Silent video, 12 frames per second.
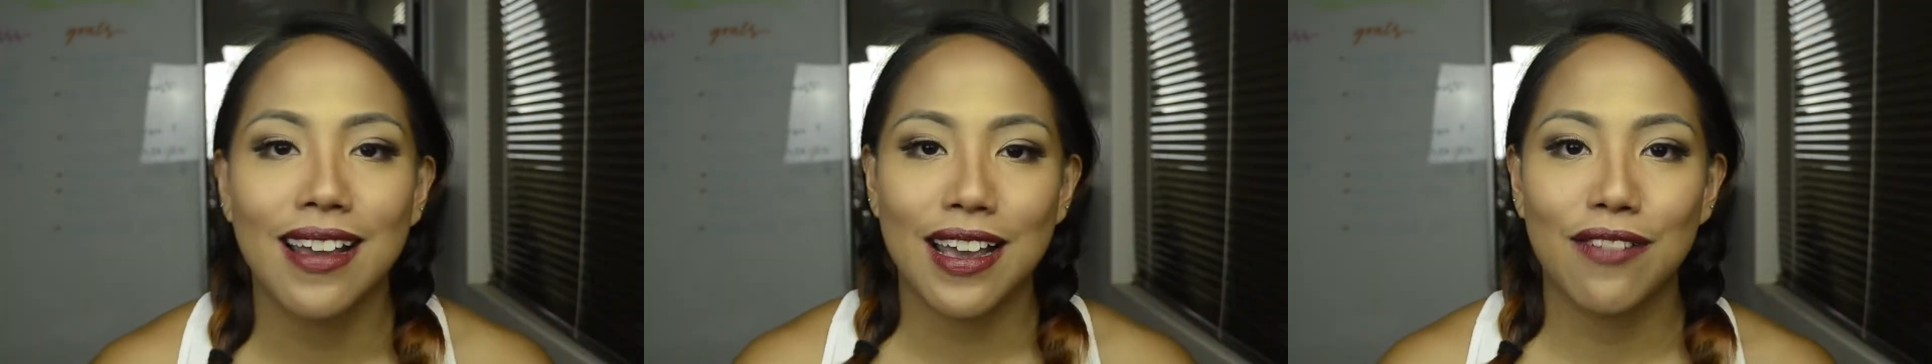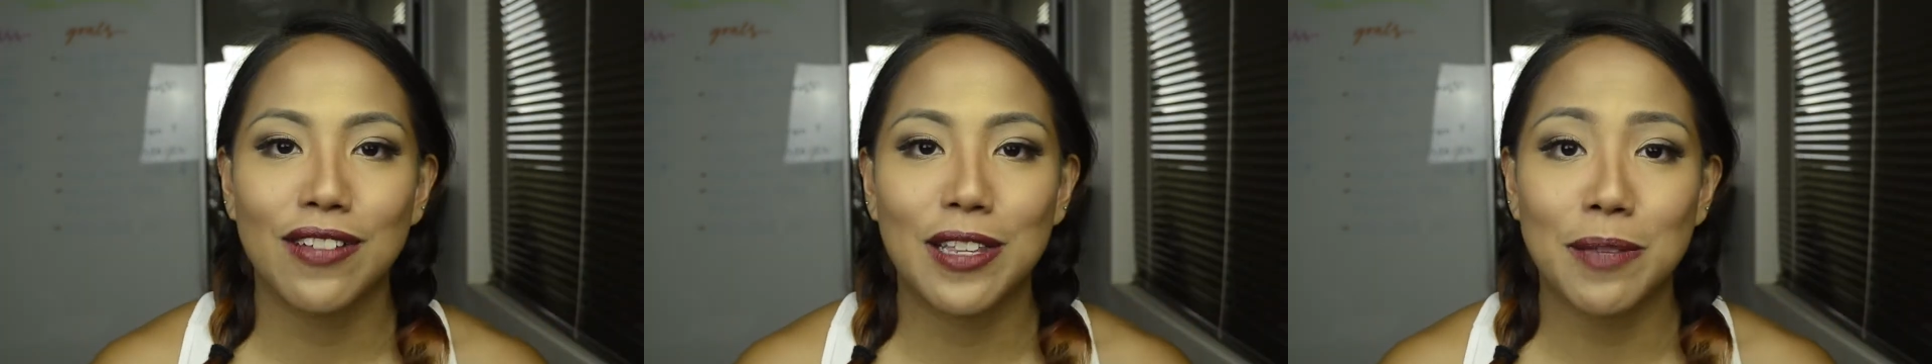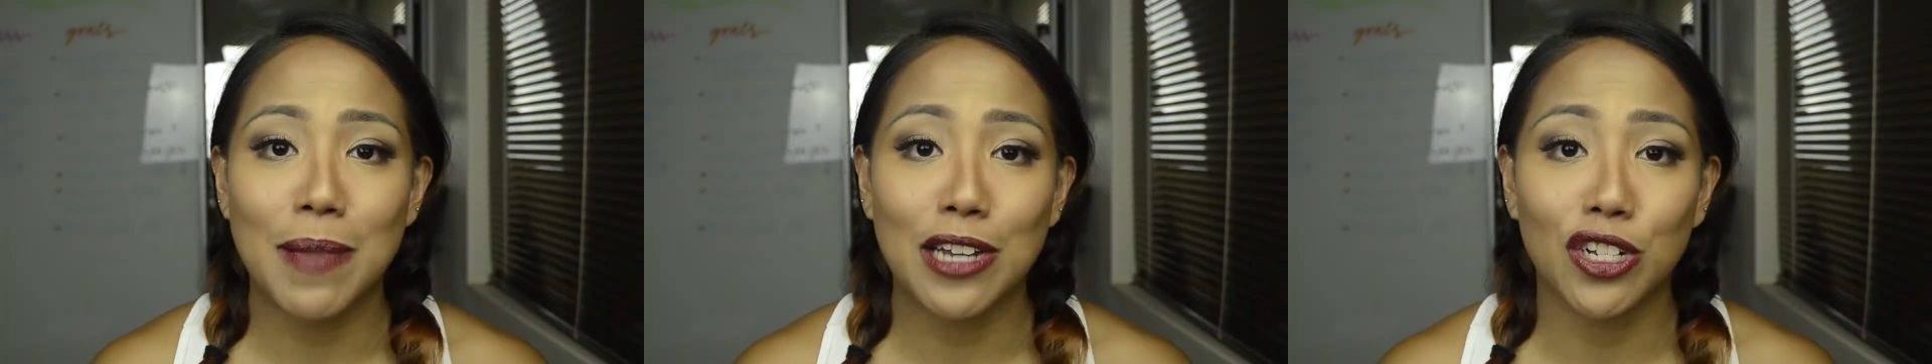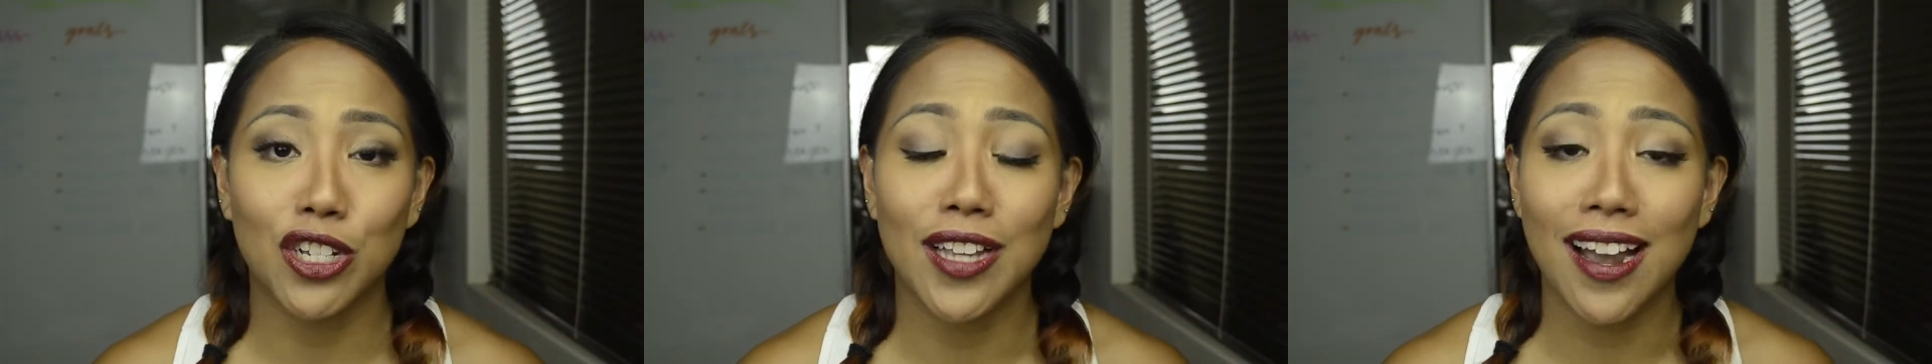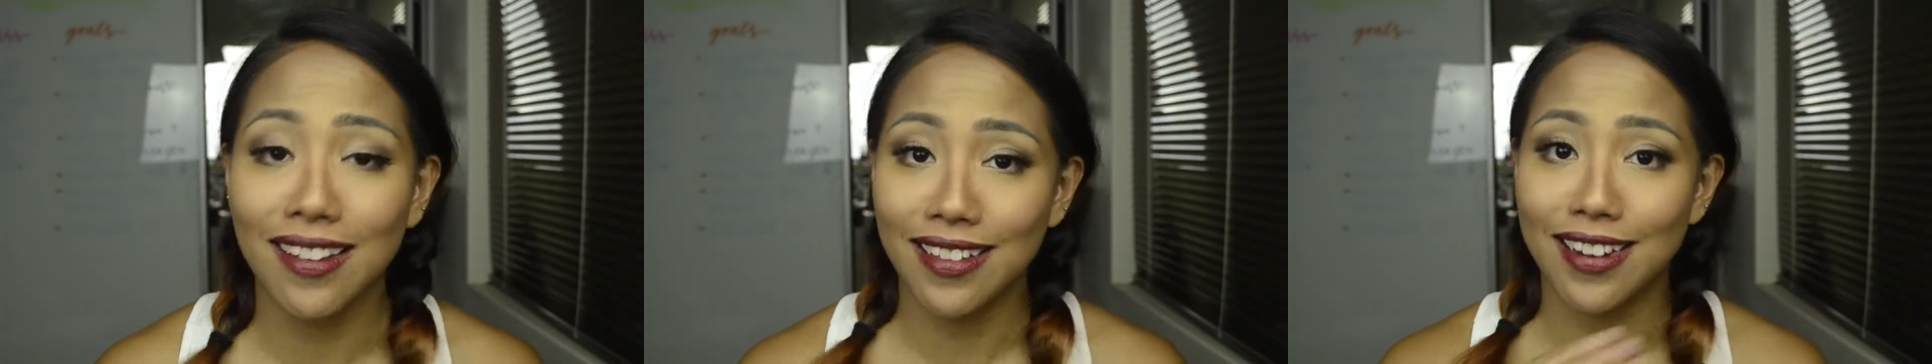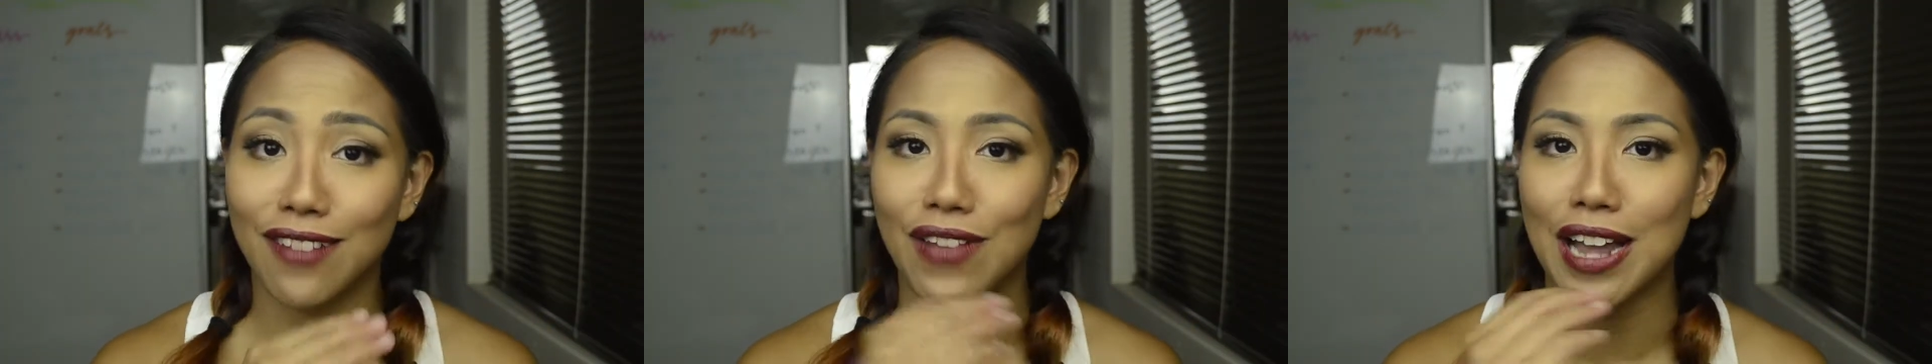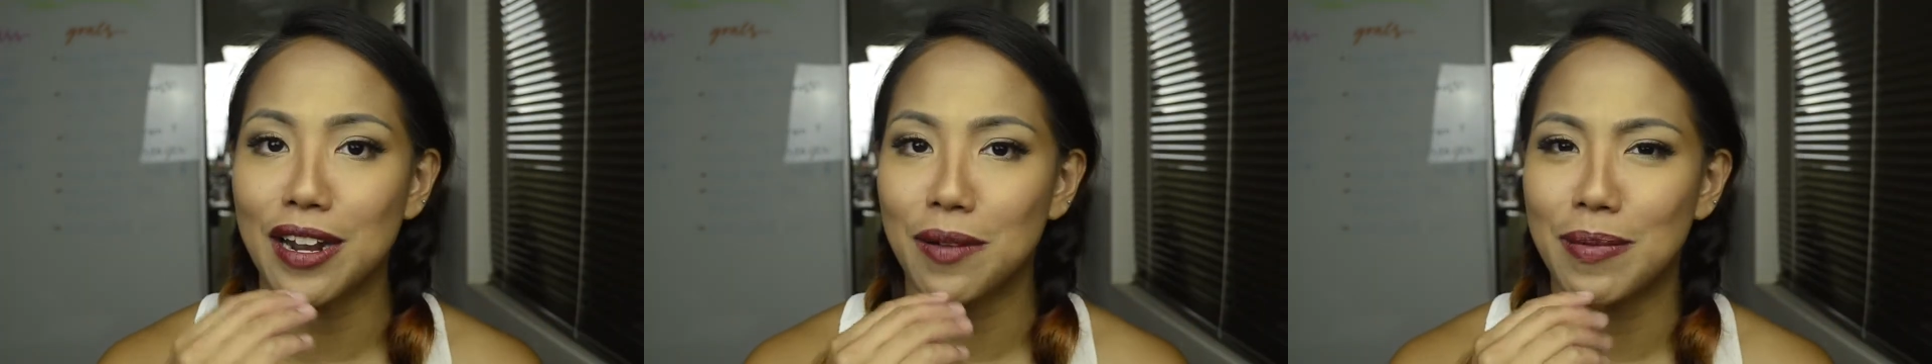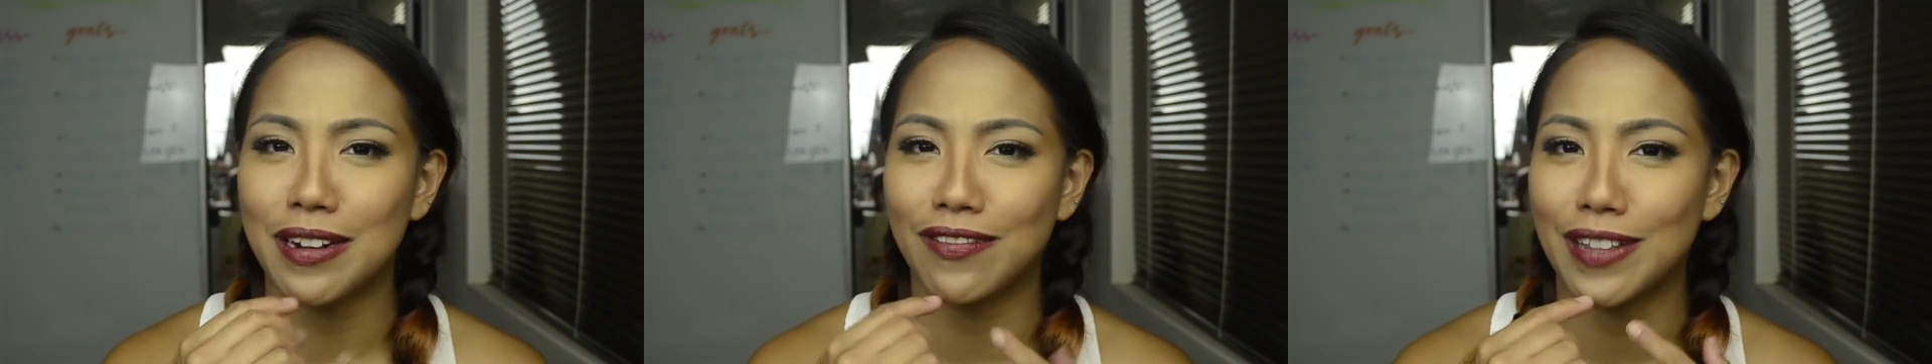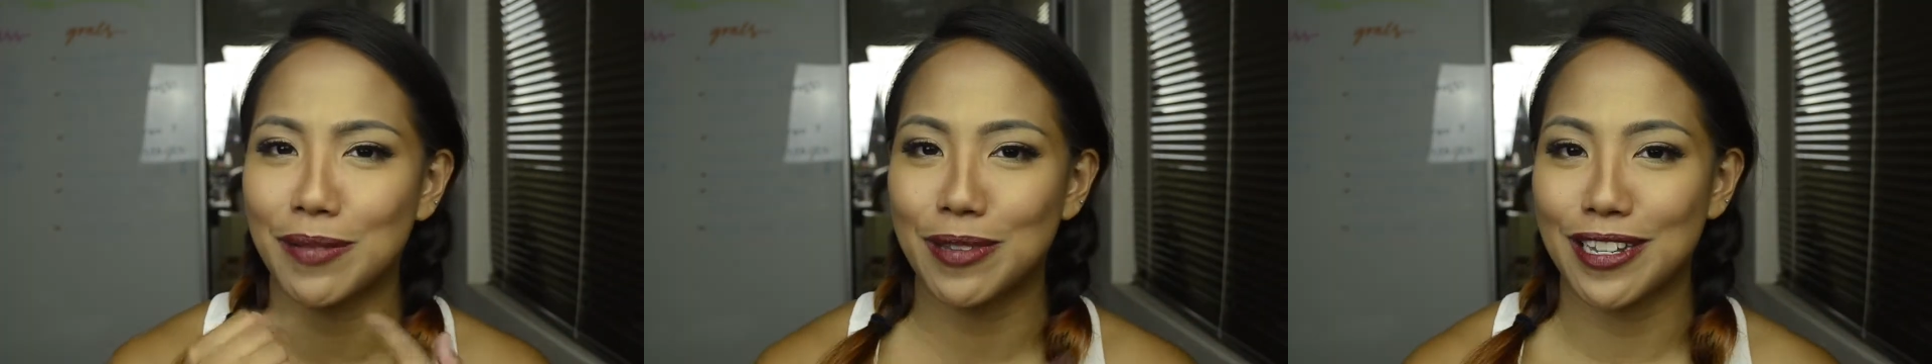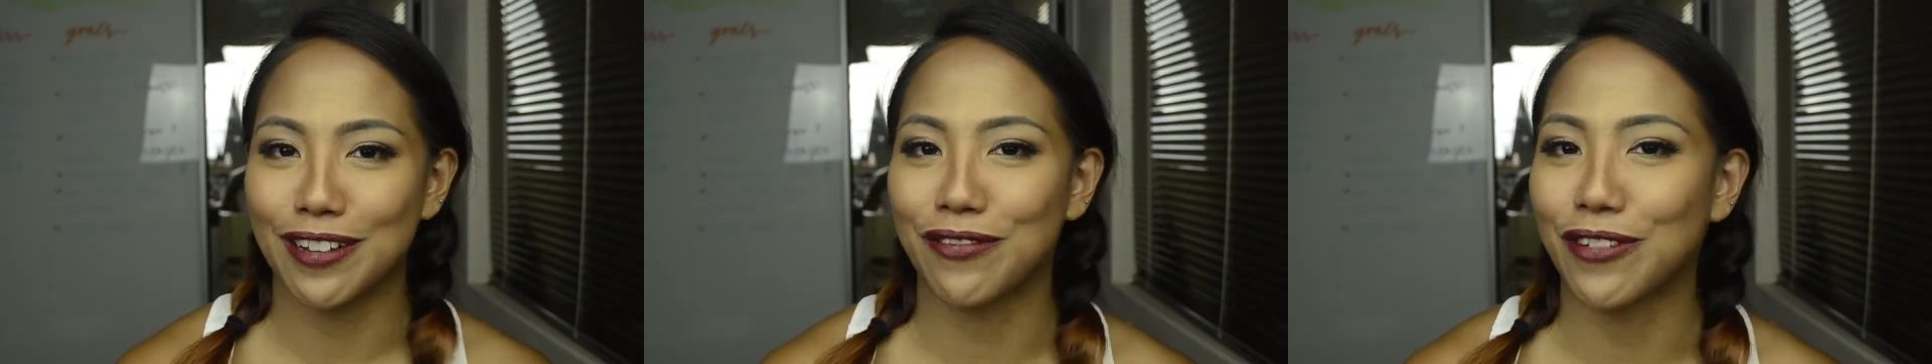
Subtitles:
If it's a special night, then I've added a bit of lipstick